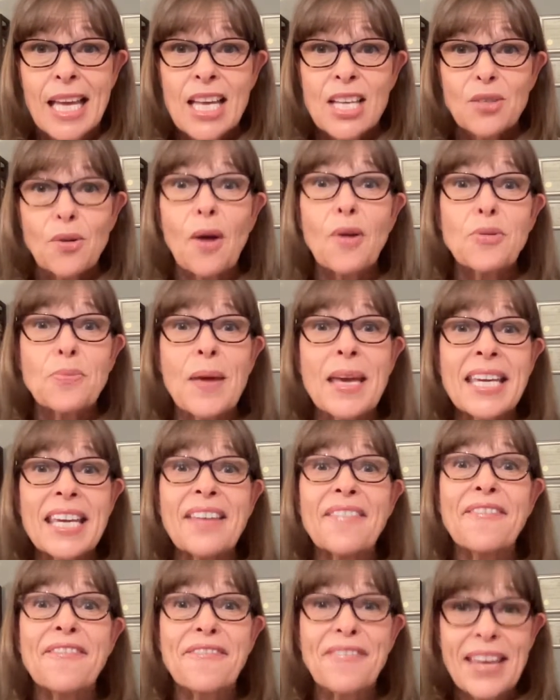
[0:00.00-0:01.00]
So I was
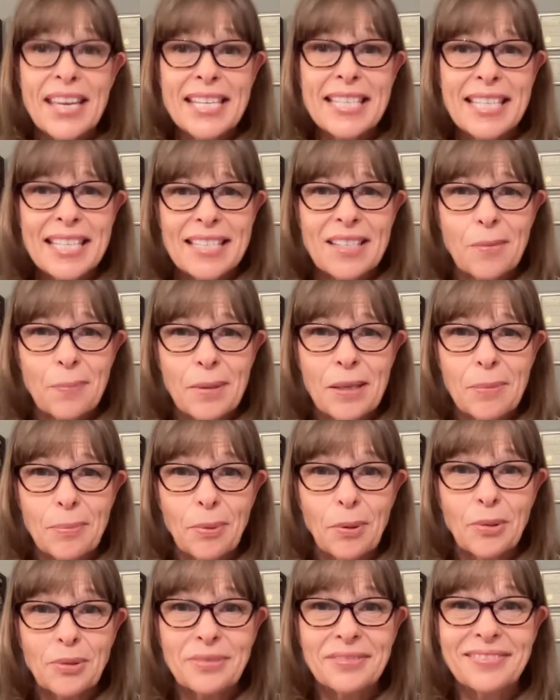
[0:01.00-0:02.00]
making faces at
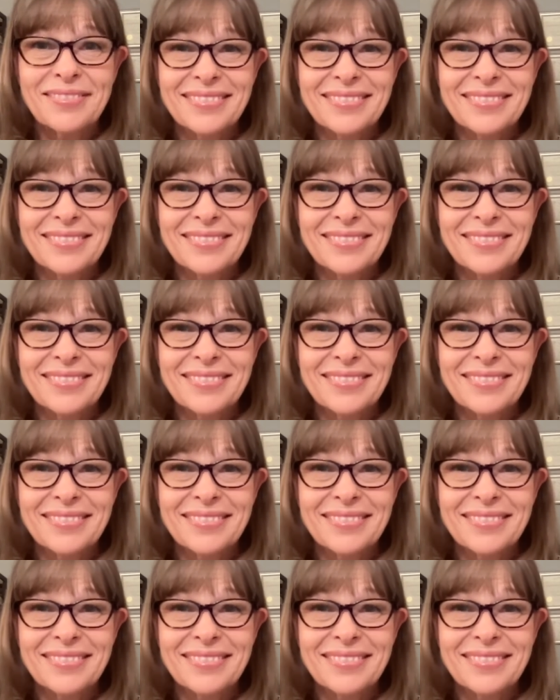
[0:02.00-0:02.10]
people